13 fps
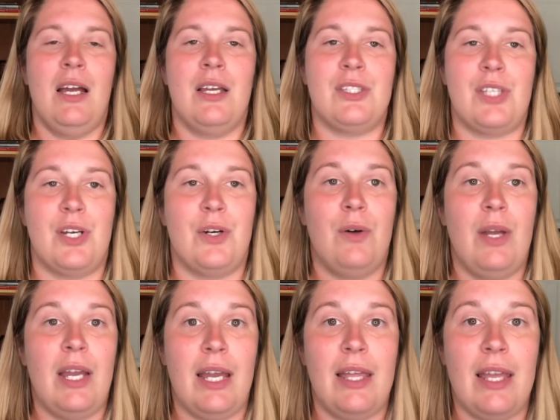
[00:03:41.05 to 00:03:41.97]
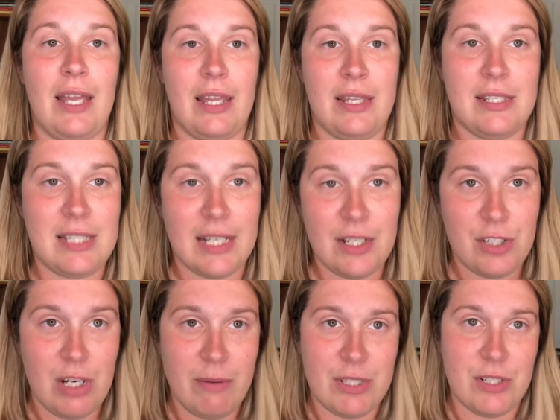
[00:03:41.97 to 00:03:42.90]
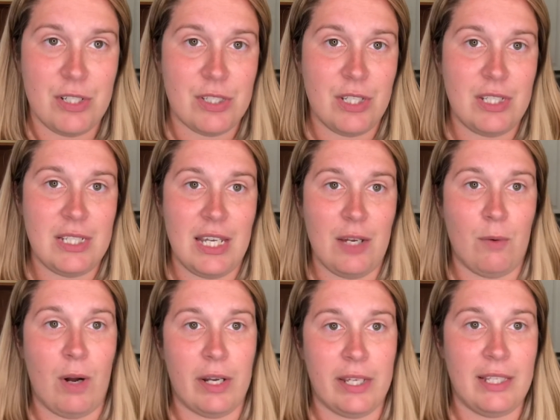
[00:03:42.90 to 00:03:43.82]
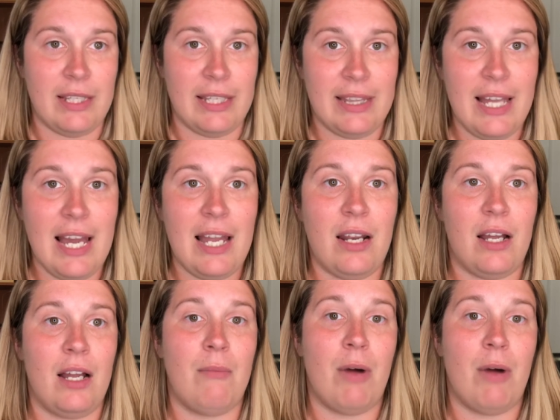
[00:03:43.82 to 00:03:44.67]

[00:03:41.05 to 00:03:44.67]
So in the second trimester, it's good to get walking like that.